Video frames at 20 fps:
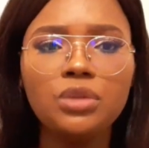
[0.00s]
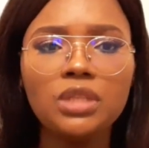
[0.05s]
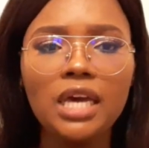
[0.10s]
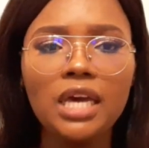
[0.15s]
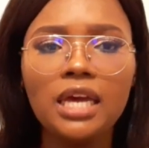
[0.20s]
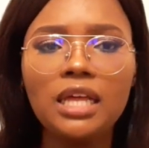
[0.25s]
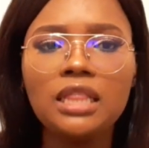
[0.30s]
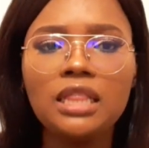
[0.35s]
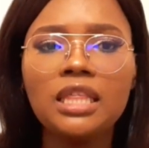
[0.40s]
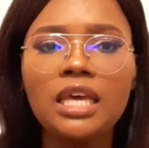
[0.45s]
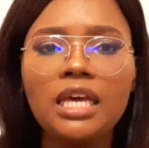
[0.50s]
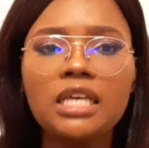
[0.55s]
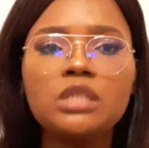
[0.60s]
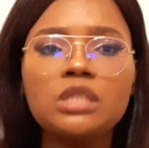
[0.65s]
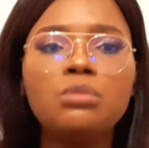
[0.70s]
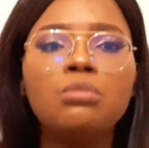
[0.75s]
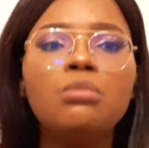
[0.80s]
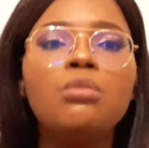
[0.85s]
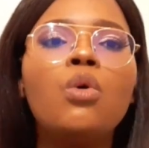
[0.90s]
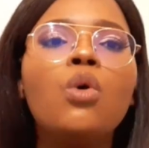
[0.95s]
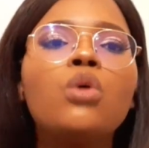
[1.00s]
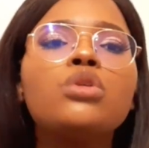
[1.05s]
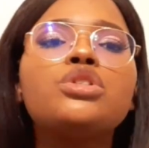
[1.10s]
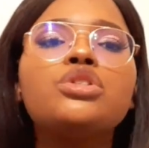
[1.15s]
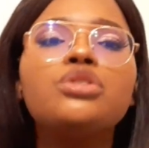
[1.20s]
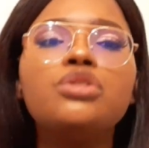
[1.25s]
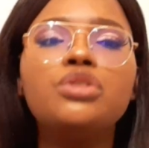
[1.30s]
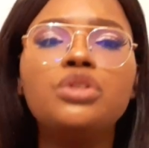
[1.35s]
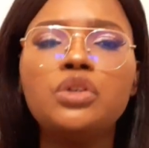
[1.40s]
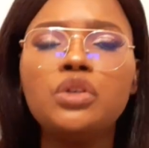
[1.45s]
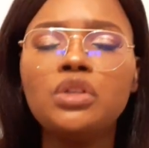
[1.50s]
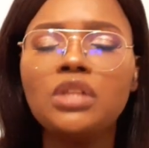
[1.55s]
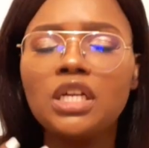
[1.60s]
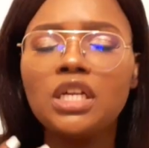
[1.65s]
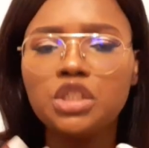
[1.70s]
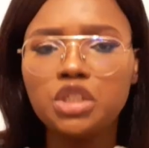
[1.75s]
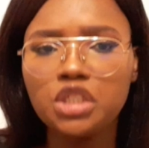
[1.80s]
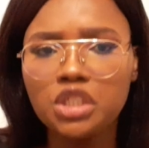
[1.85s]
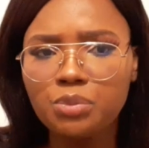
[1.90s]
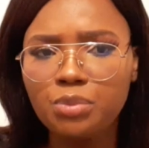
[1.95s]
There, there is more to you than
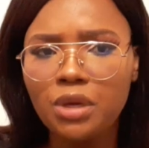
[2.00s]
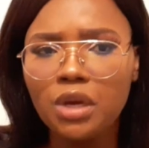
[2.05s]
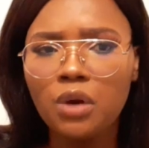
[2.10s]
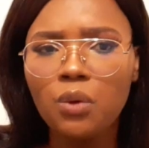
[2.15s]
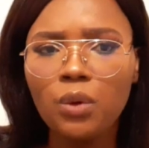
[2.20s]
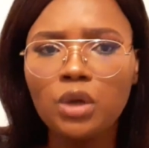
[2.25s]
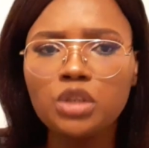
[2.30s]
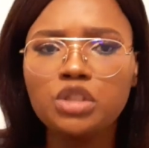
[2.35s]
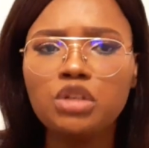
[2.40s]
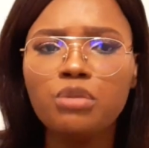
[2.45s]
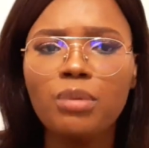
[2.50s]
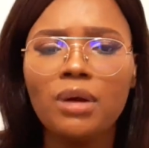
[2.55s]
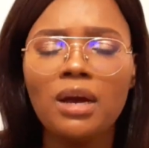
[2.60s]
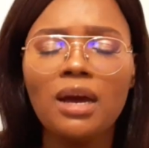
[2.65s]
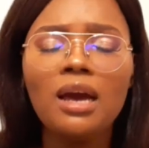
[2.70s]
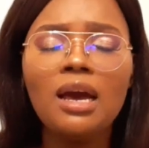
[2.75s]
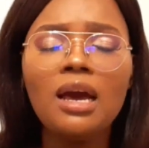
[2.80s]
just being a worshiper,